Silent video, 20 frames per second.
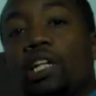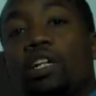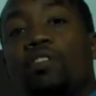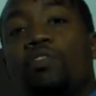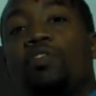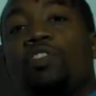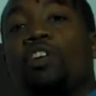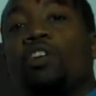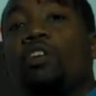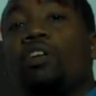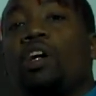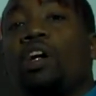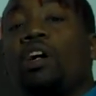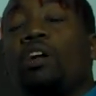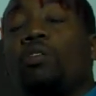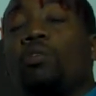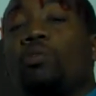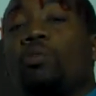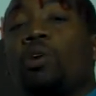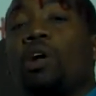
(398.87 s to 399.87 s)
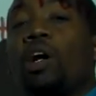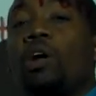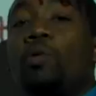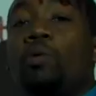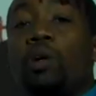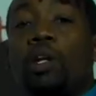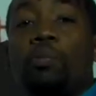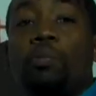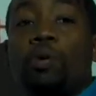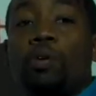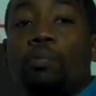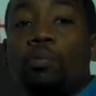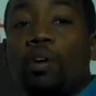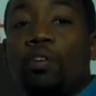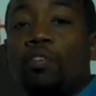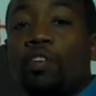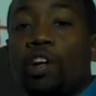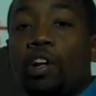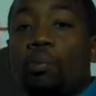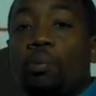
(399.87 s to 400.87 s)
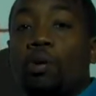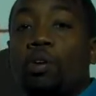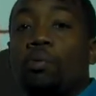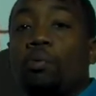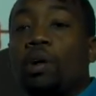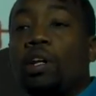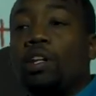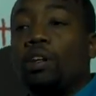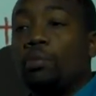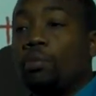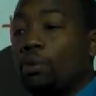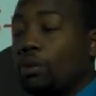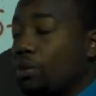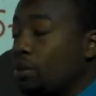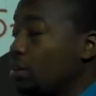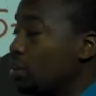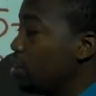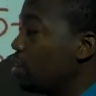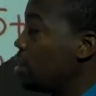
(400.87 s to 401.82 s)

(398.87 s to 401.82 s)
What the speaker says: I need to figure out where I want to put my variable and my number.